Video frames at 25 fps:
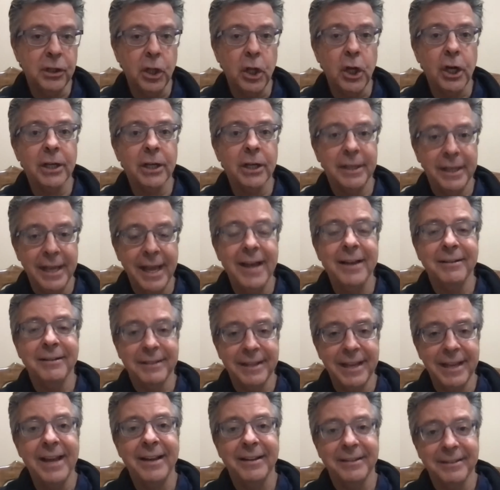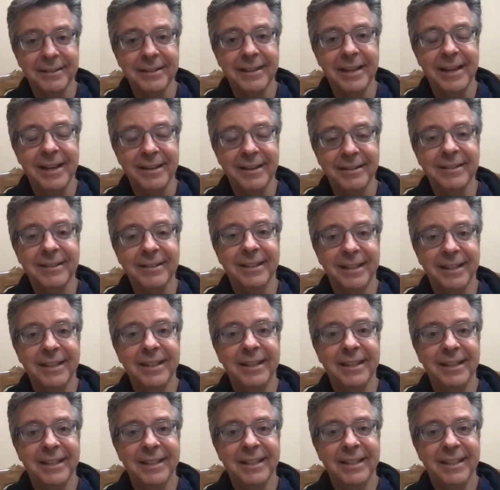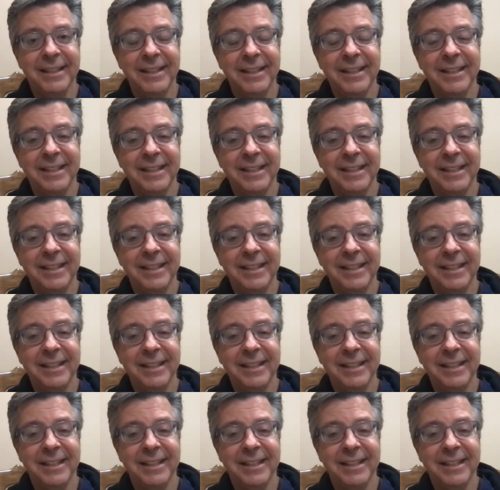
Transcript: look. Yeah, yeah, yeah. And